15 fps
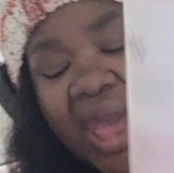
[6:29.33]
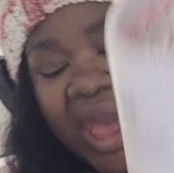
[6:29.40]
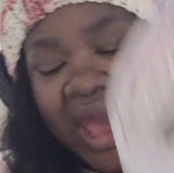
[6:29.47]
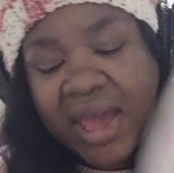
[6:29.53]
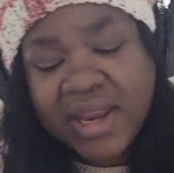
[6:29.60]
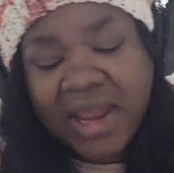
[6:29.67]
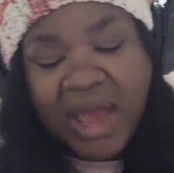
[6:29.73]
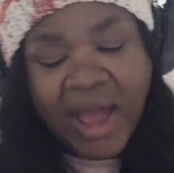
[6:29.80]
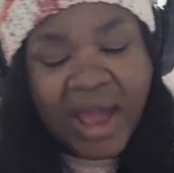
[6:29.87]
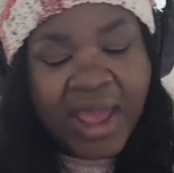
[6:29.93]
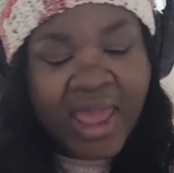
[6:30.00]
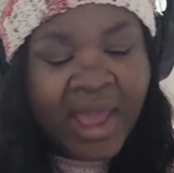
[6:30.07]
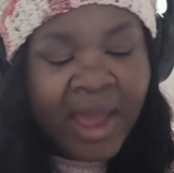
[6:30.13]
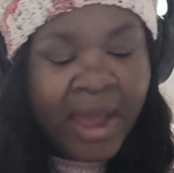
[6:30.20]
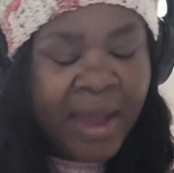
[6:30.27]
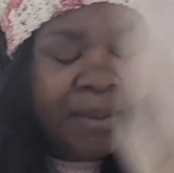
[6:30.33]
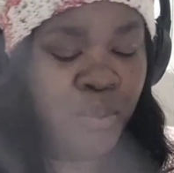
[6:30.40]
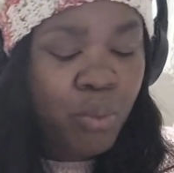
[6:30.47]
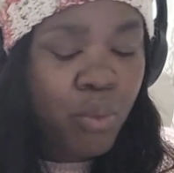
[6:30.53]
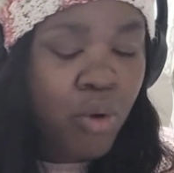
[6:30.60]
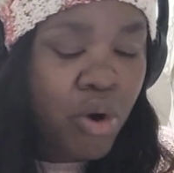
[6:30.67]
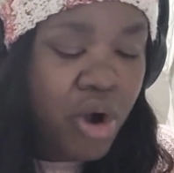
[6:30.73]
And I
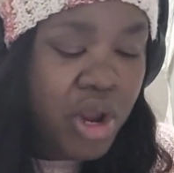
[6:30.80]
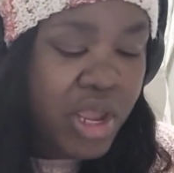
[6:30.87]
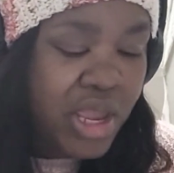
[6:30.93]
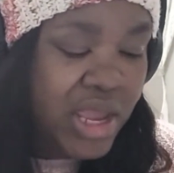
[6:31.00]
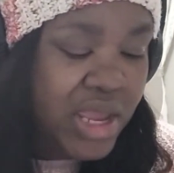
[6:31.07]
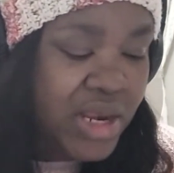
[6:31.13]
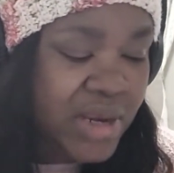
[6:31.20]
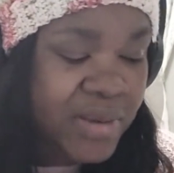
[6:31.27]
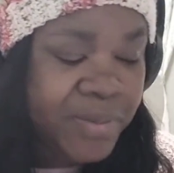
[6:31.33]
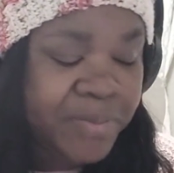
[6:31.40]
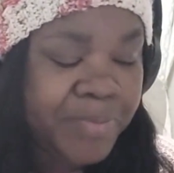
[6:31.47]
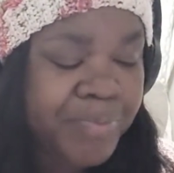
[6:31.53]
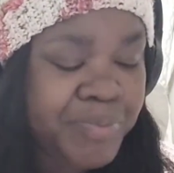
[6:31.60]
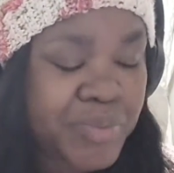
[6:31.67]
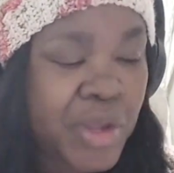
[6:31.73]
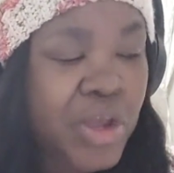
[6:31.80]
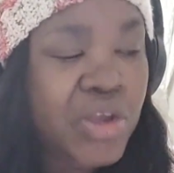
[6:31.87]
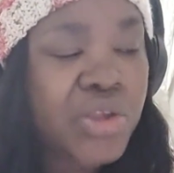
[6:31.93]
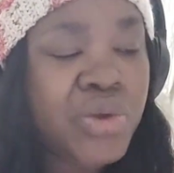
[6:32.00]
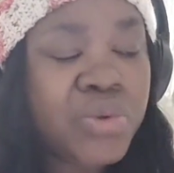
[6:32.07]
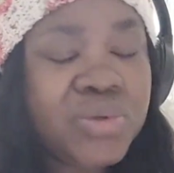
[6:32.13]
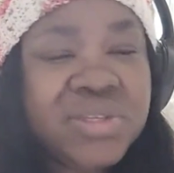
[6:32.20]
am working
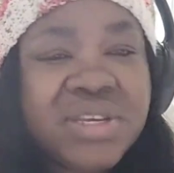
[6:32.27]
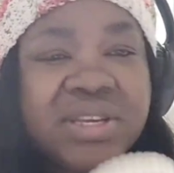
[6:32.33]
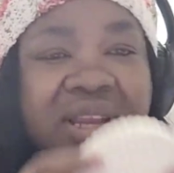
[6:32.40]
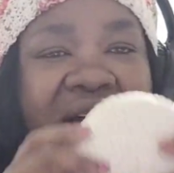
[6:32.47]
using